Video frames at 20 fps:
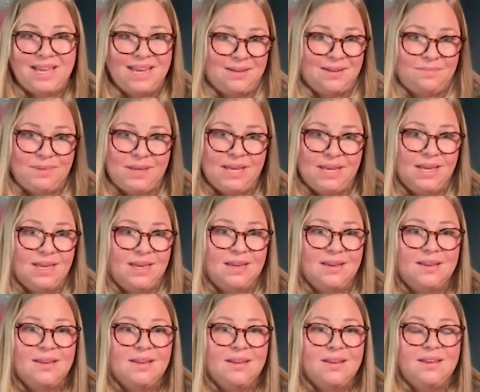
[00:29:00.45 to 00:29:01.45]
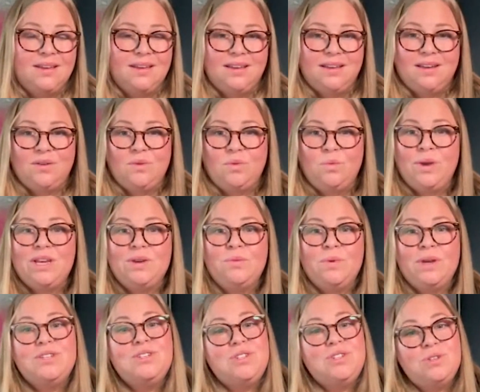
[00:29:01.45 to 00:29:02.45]
plan B.
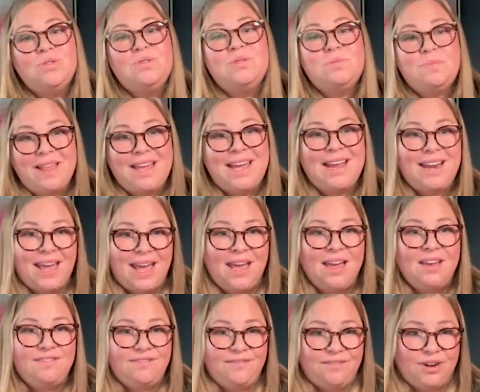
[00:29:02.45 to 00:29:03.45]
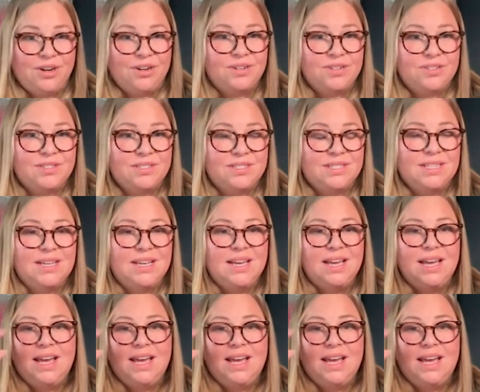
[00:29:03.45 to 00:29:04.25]
We choose plan A first.